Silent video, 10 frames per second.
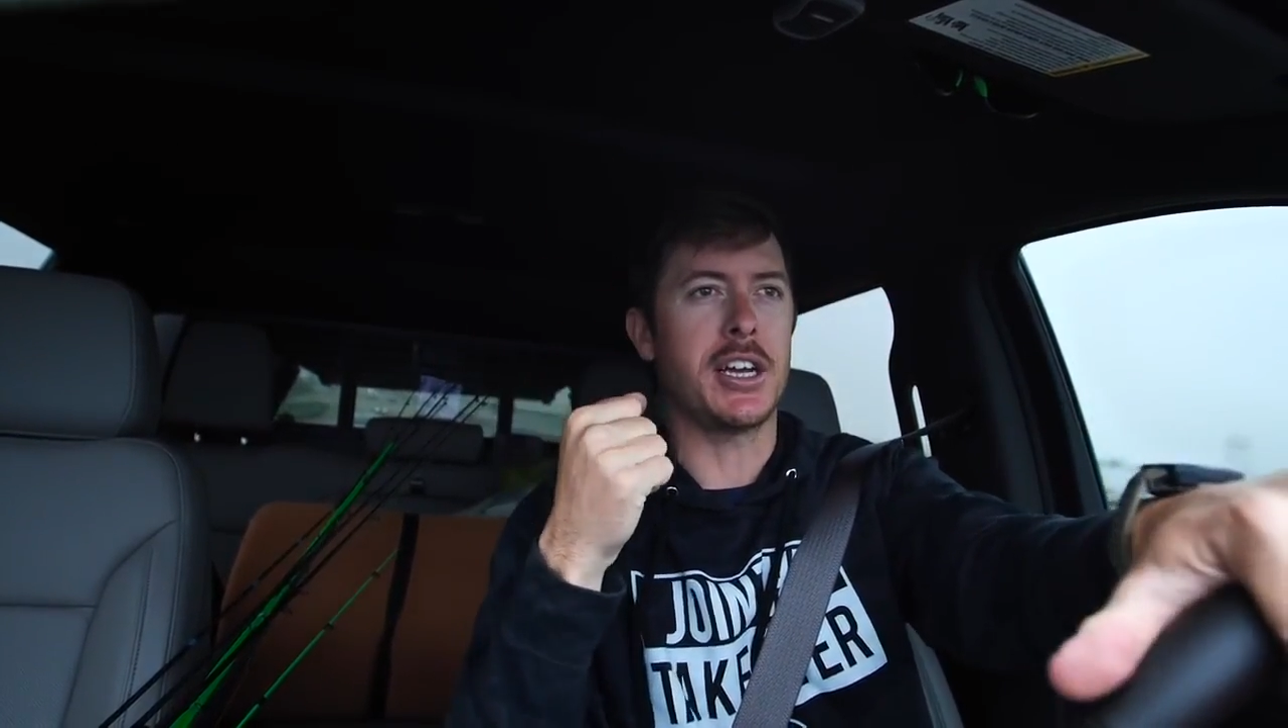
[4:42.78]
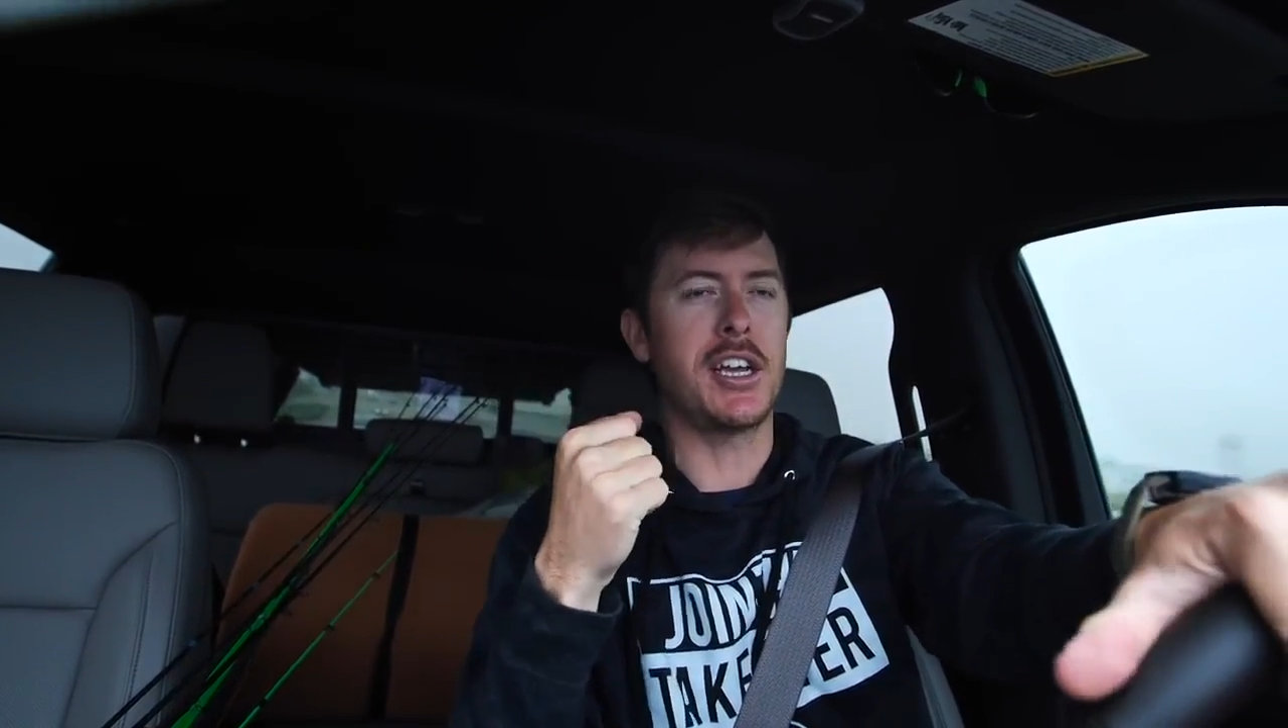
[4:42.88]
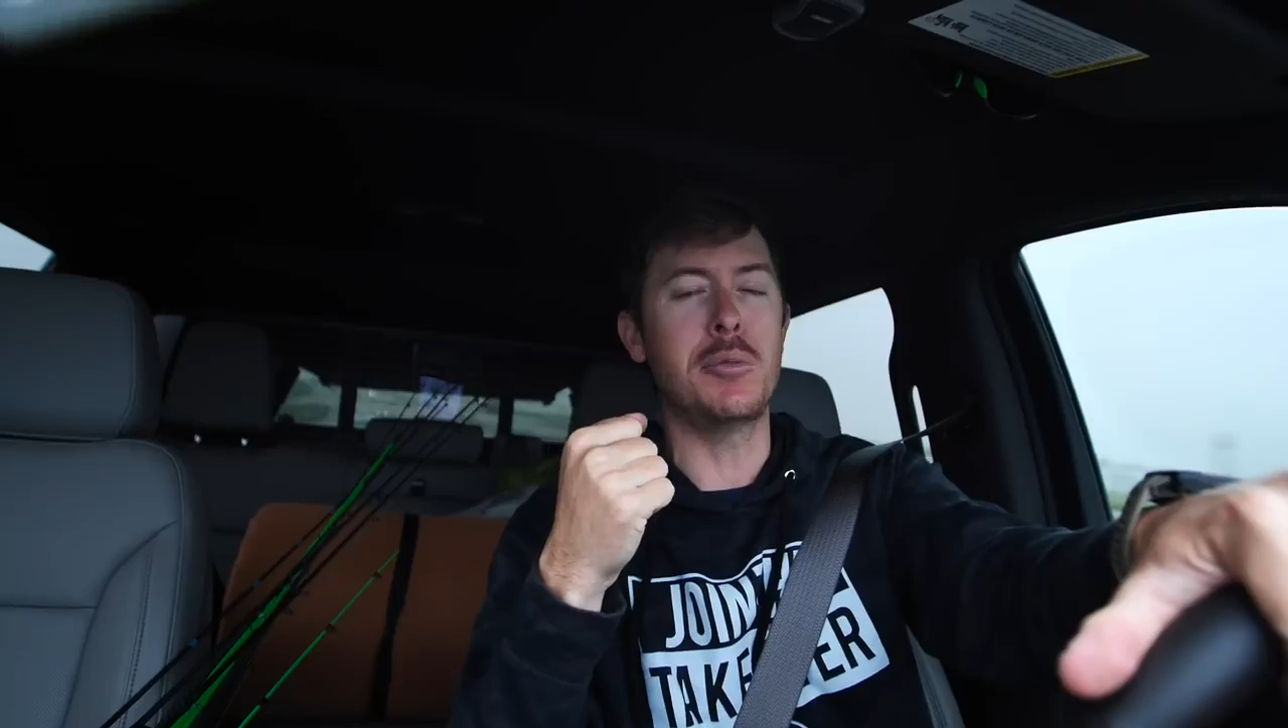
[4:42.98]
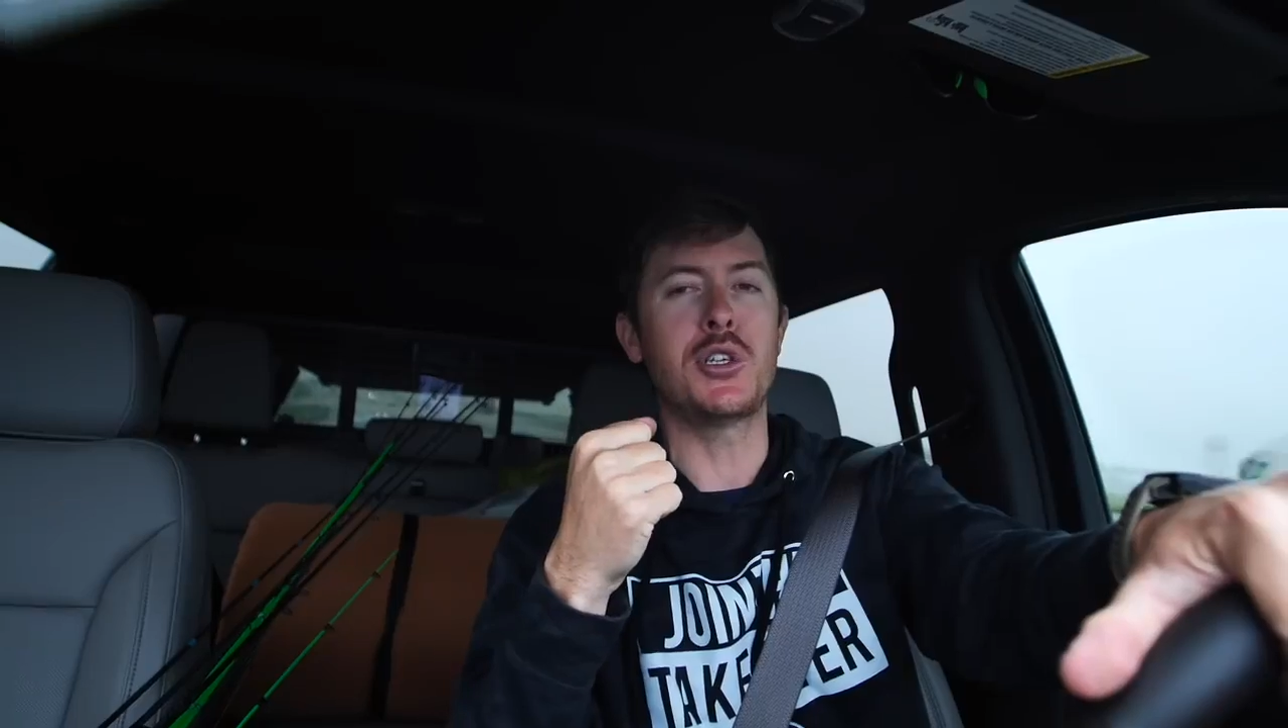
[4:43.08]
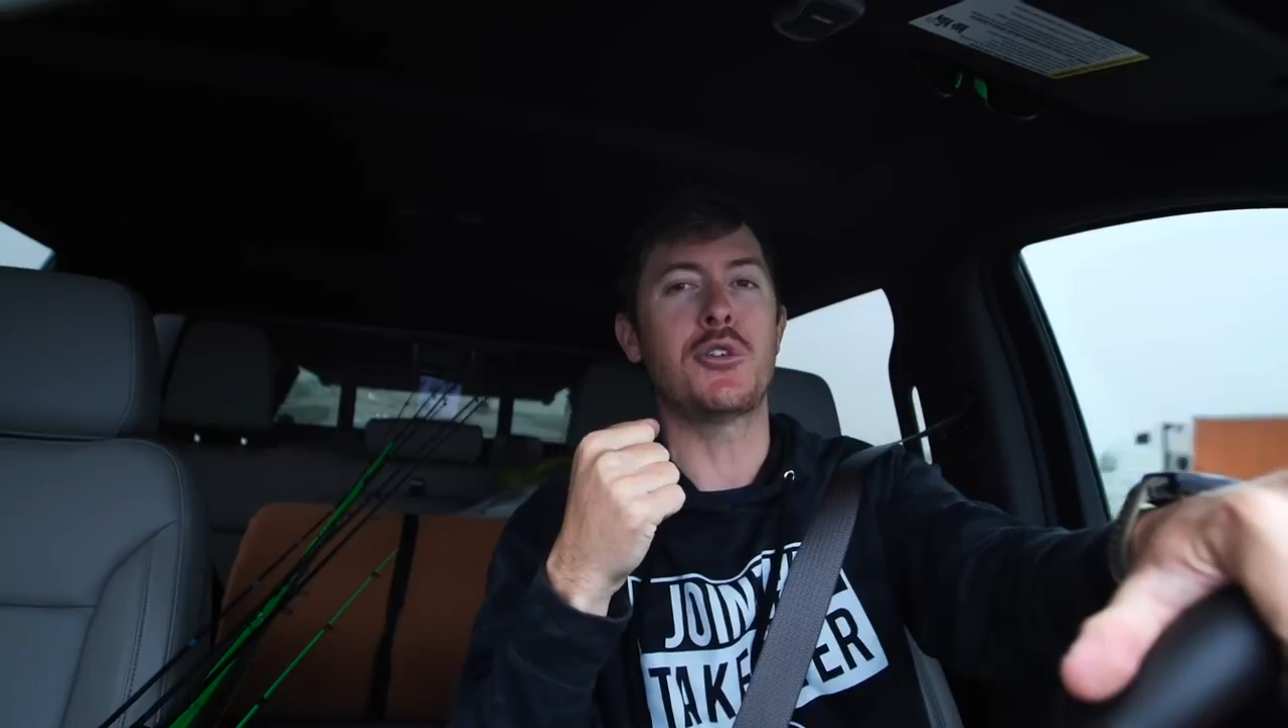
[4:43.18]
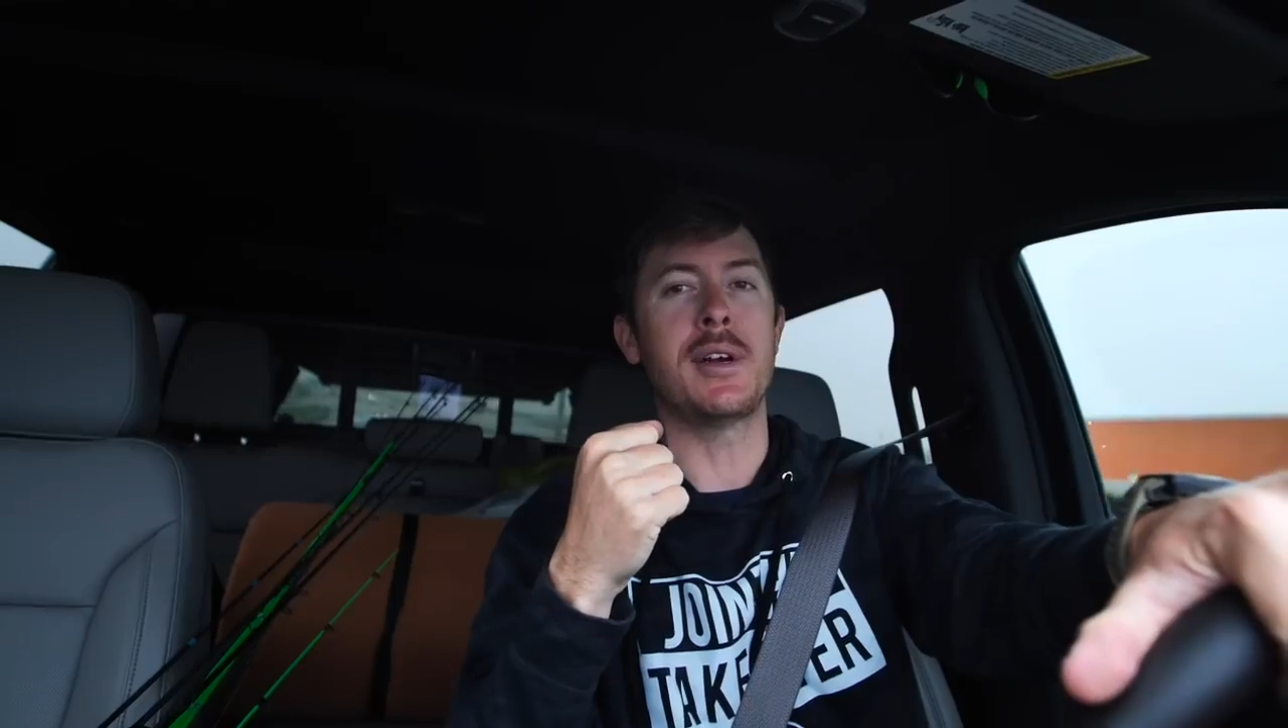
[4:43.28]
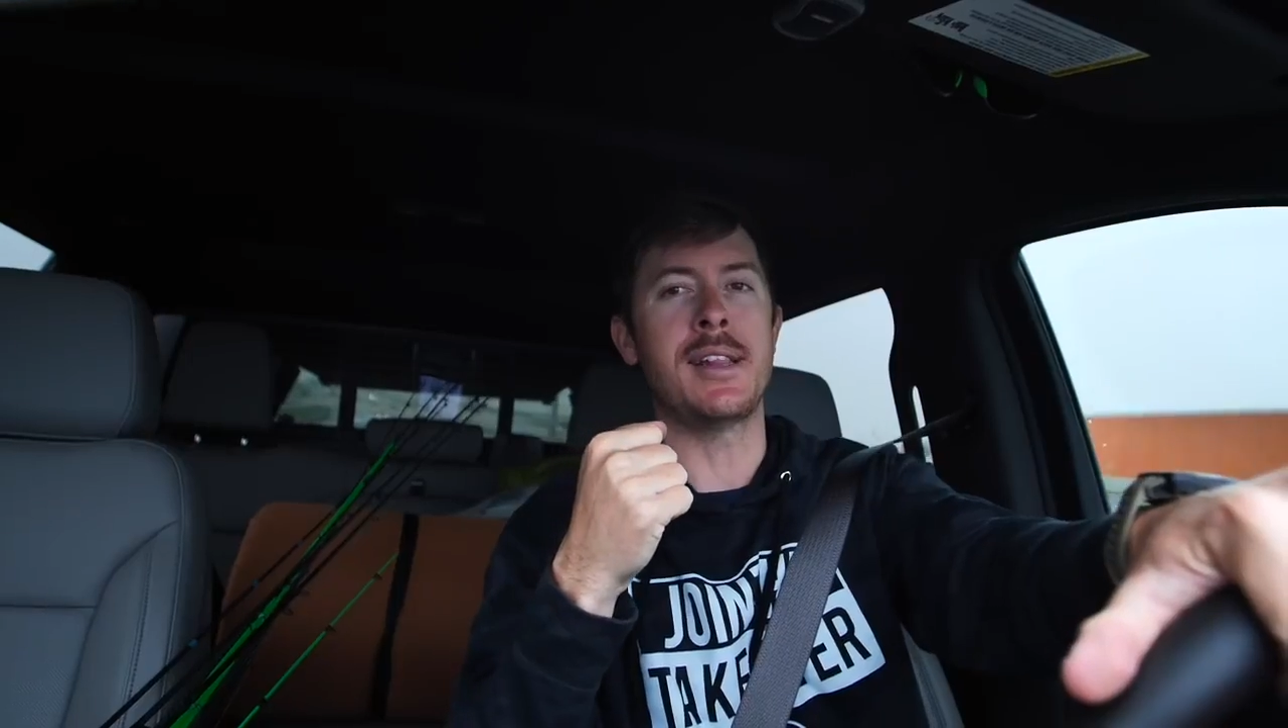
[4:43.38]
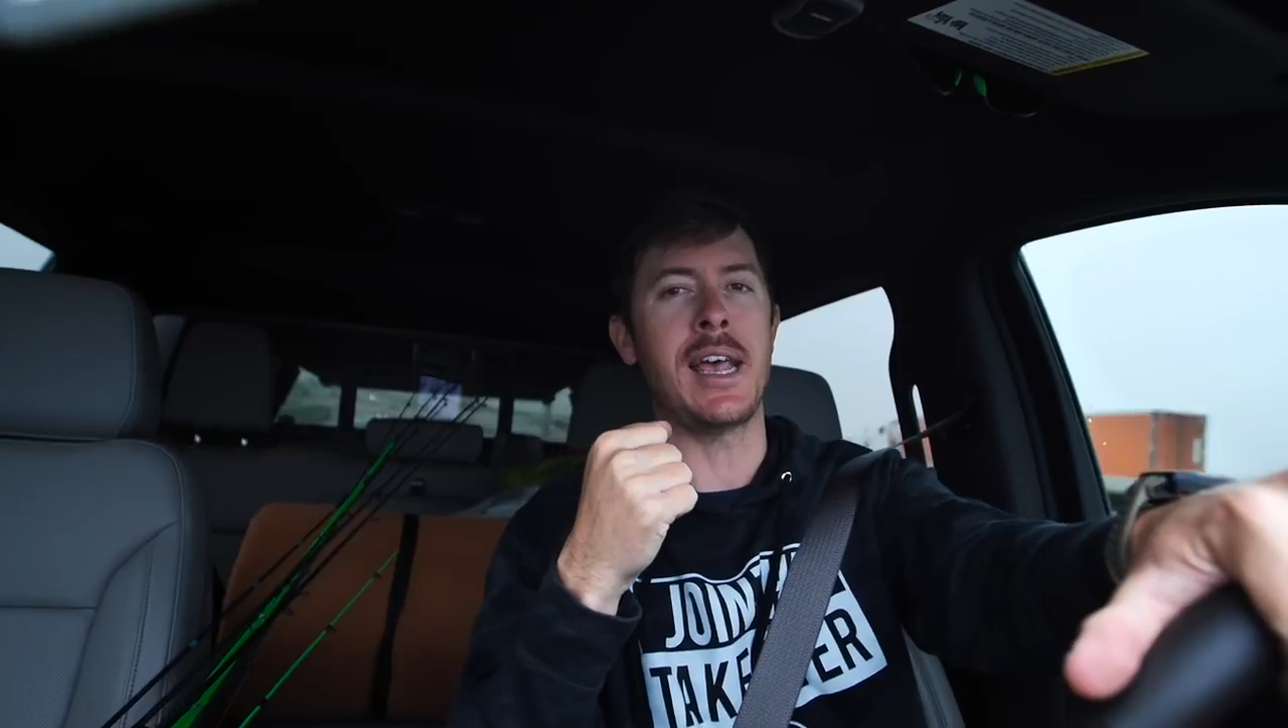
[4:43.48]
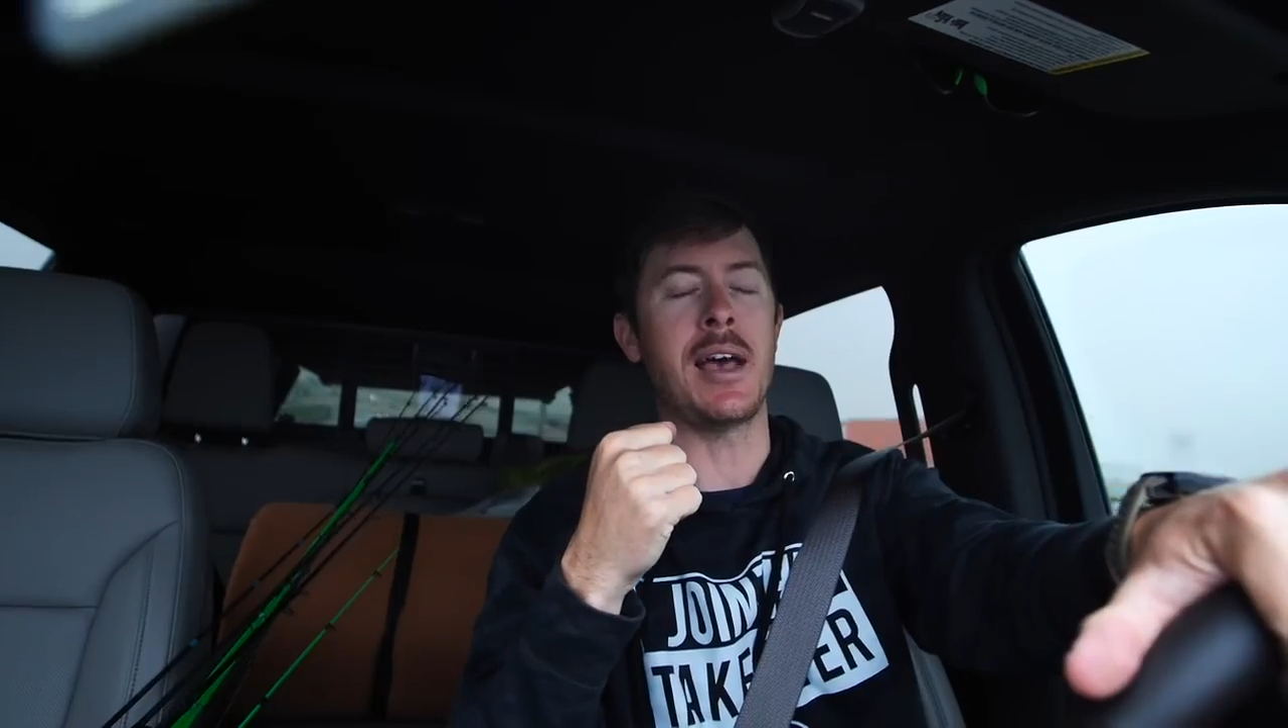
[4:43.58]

chemistry in the